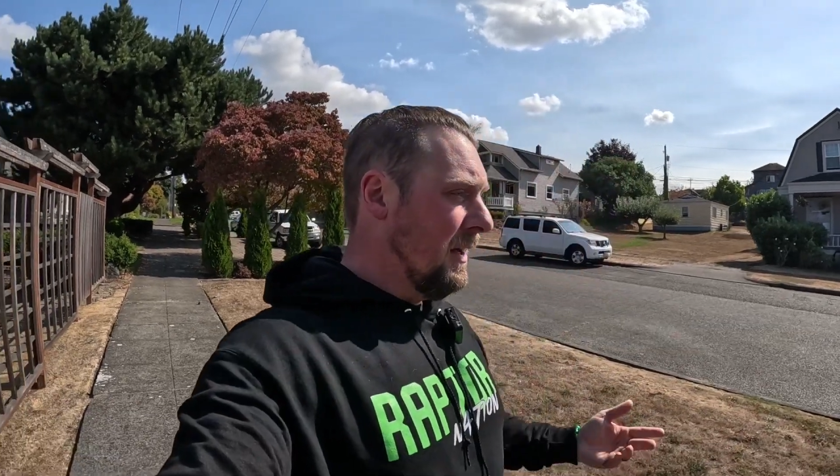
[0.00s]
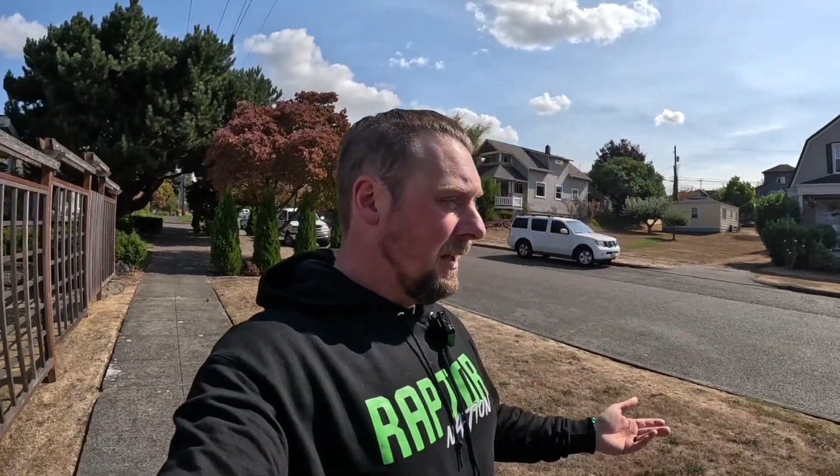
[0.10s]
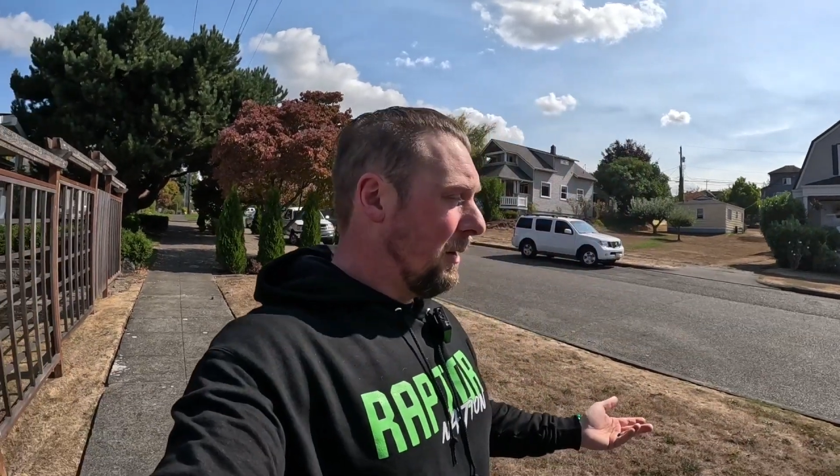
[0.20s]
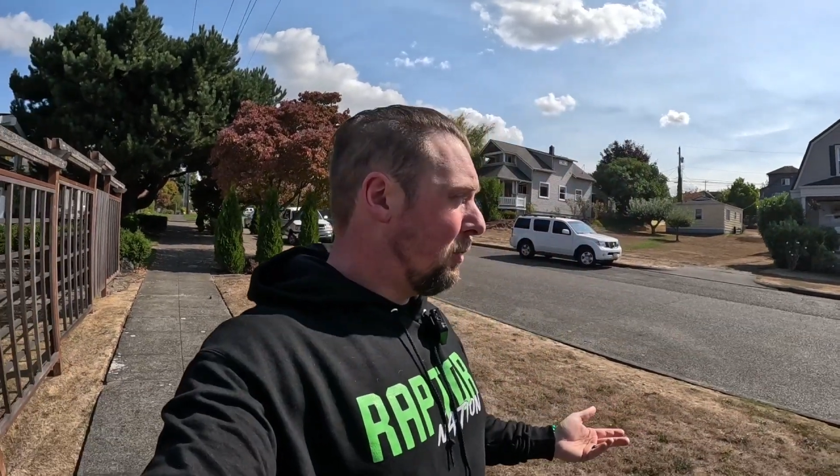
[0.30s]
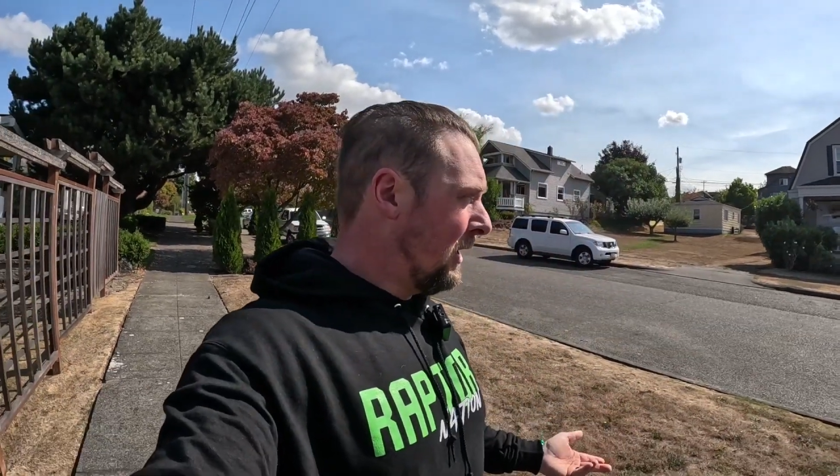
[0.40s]

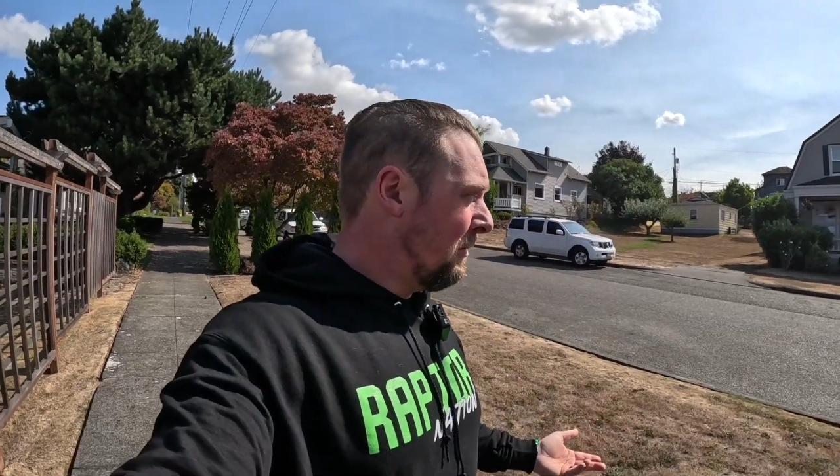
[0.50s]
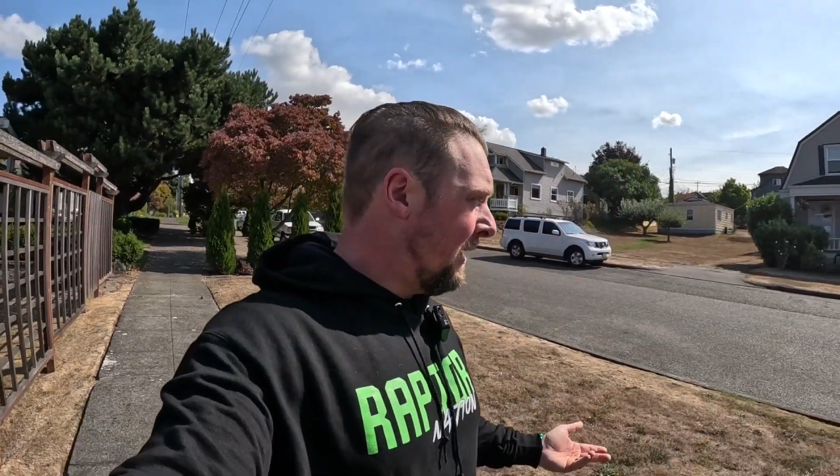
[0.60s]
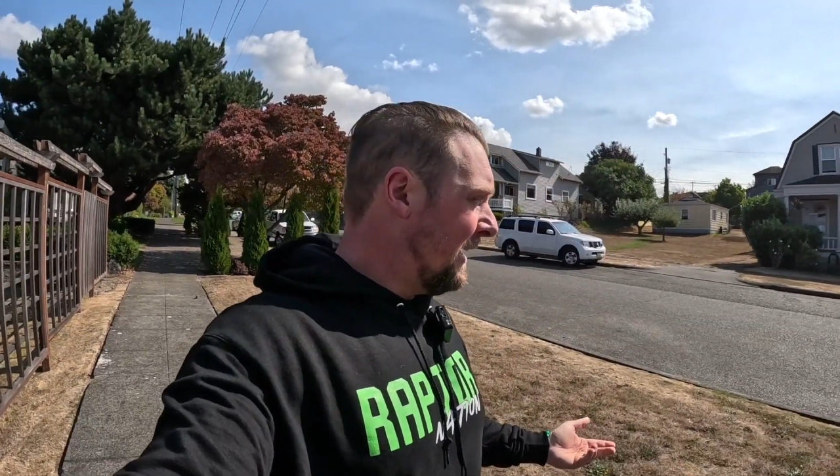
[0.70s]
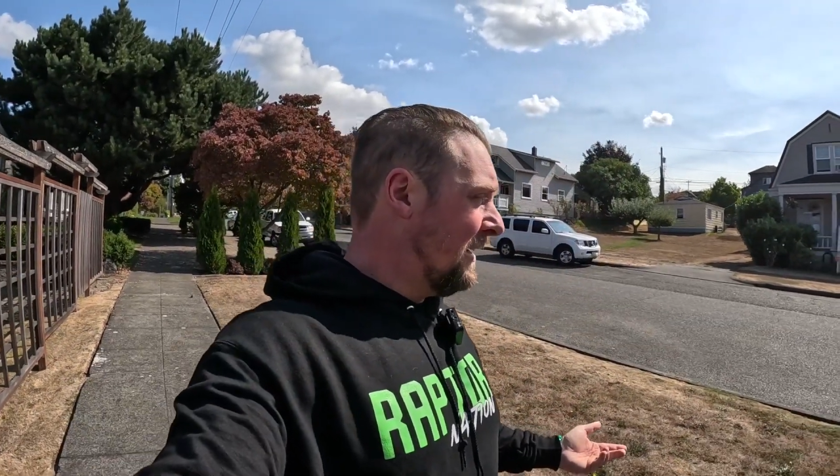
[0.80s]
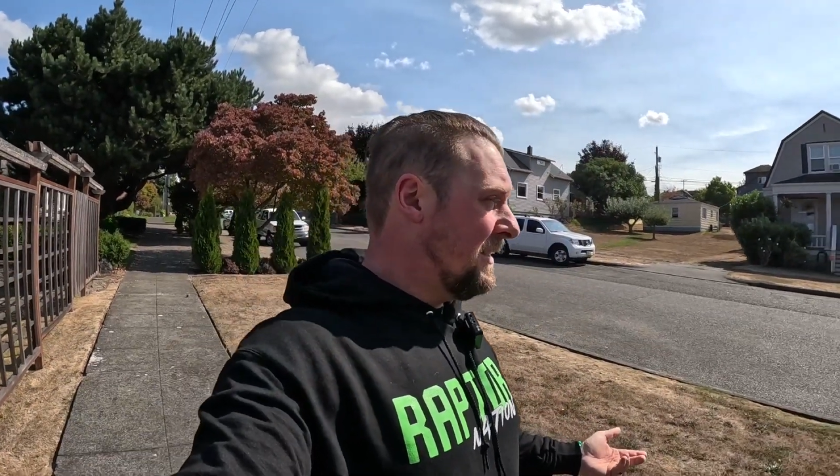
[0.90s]
like bringing
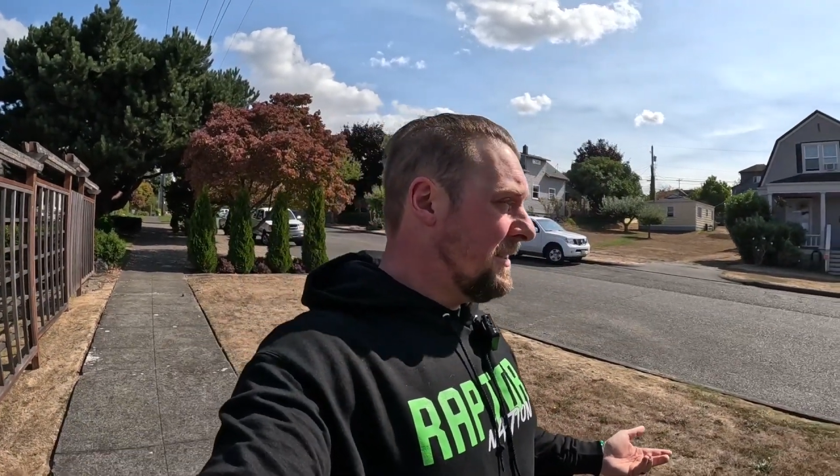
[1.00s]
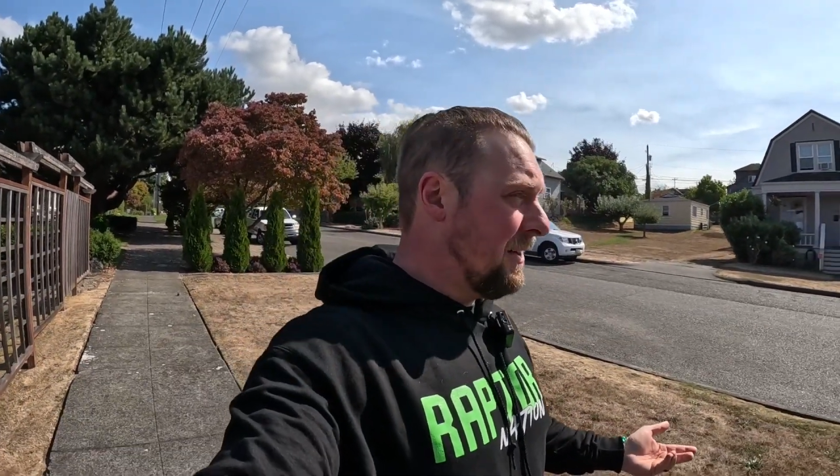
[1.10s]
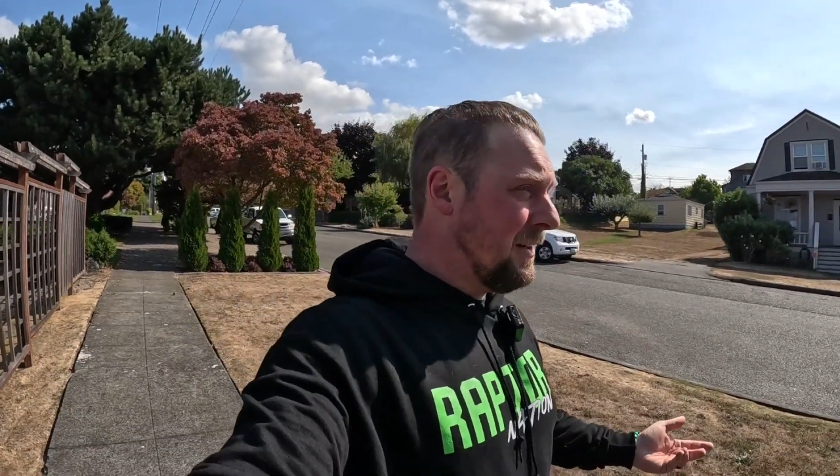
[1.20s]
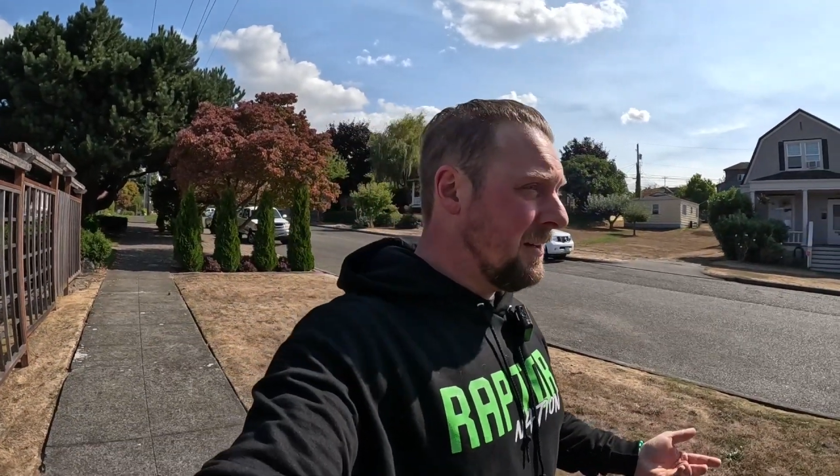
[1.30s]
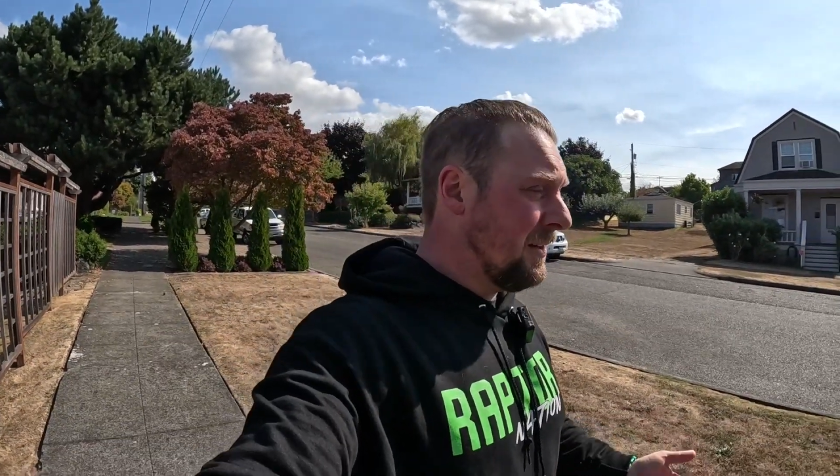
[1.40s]
my kids out here.